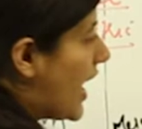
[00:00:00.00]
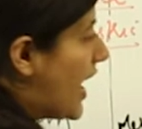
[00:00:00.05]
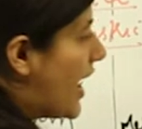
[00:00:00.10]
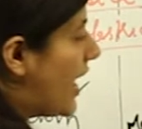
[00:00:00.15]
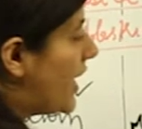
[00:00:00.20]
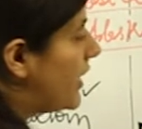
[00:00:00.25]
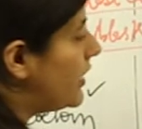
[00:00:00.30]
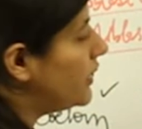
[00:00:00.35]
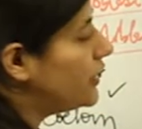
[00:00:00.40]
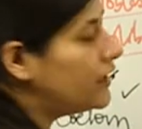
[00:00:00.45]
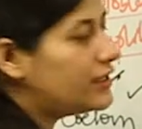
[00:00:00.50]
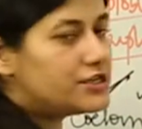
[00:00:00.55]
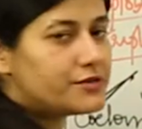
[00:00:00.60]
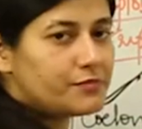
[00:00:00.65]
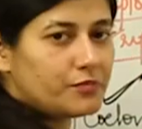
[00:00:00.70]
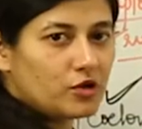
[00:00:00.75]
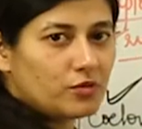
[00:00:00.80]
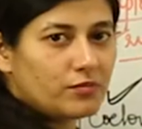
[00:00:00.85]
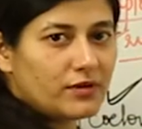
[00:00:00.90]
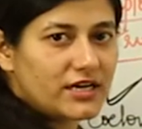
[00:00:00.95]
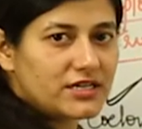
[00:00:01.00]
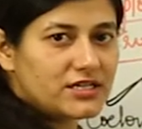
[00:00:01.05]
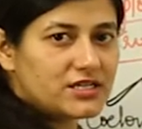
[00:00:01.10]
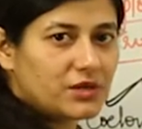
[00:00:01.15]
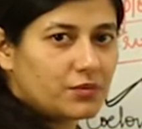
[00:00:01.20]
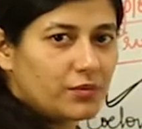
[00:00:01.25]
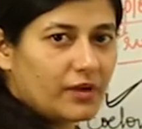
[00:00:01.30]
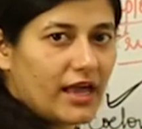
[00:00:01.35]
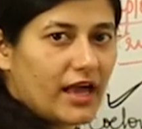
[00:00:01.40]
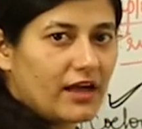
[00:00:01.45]
and in
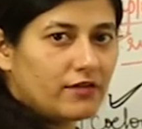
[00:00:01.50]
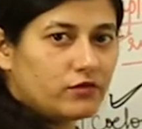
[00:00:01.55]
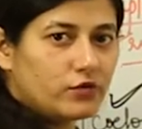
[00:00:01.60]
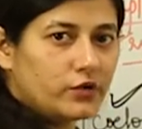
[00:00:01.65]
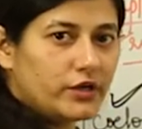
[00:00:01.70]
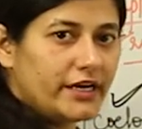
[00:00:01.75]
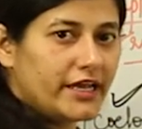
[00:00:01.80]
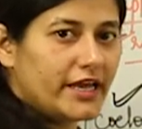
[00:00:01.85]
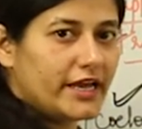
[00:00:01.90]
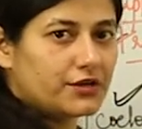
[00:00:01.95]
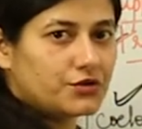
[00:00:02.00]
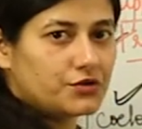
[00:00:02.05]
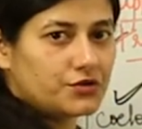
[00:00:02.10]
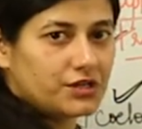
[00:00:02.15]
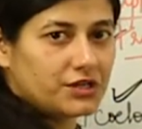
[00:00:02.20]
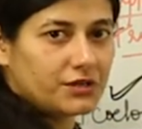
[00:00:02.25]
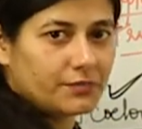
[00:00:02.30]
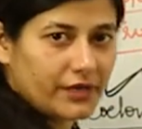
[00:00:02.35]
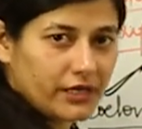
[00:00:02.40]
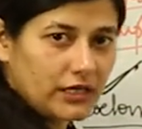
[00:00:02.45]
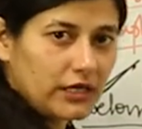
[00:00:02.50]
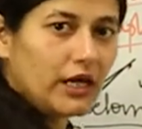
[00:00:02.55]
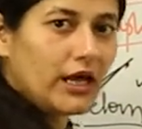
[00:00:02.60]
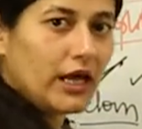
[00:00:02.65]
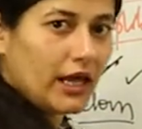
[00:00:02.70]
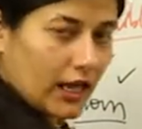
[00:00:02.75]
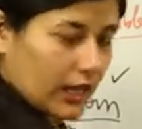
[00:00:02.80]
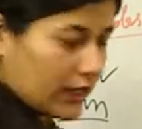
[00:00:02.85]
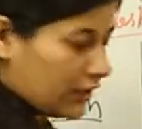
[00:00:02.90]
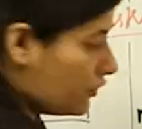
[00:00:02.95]
diploblastic we have only ectoderm and
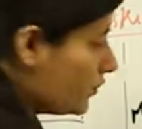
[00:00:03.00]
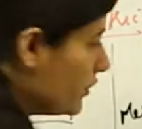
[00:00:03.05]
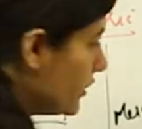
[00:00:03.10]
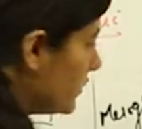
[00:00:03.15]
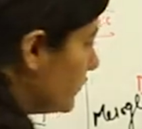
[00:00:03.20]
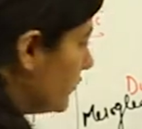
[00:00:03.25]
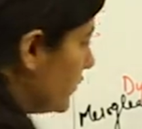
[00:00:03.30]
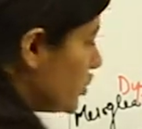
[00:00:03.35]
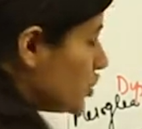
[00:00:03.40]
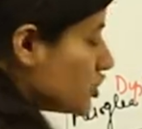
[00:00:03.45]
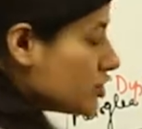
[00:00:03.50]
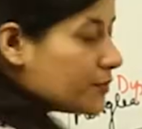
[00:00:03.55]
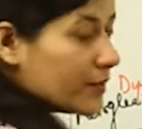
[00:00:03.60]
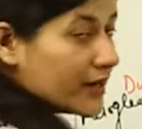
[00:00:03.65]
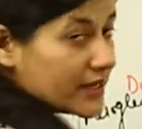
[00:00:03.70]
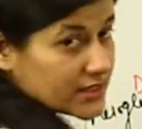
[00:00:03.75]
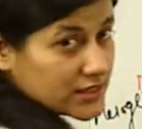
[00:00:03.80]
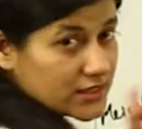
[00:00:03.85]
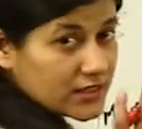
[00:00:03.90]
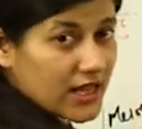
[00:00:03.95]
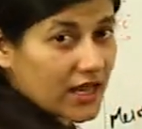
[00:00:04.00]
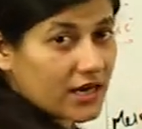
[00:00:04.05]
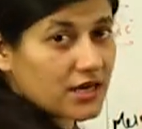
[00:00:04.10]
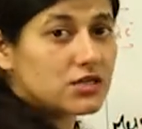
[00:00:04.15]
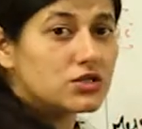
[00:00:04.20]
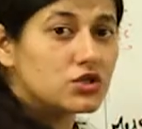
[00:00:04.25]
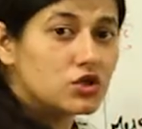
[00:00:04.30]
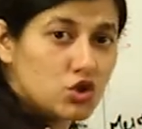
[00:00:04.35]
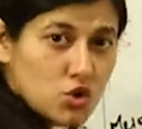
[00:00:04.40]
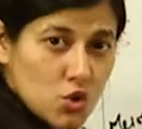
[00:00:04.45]
endoderm which is present. There
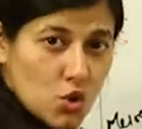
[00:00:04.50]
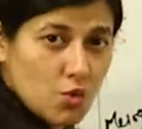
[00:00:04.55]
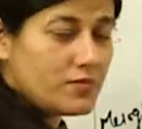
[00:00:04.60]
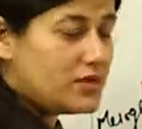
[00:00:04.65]
is no